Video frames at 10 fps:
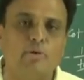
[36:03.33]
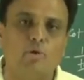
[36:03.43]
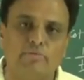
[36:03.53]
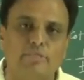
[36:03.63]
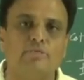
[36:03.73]
be
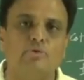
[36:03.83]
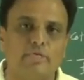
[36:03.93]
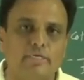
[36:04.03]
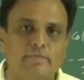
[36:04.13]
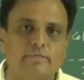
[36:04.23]
always 0
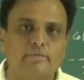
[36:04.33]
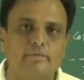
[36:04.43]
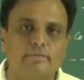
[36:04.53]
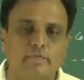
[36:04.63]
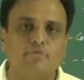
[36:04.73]
degrees,
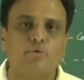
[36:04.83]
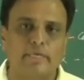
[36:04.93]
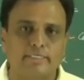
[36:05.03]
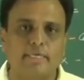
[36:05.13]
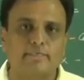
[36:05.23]
therefore
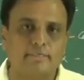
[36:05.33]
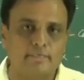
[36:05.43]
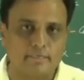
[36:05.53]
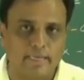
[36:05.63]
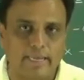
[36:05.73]
x-axis
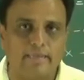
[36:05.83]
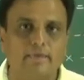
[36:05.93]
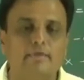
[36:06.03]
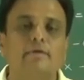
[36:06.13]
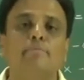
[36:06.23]
is a line,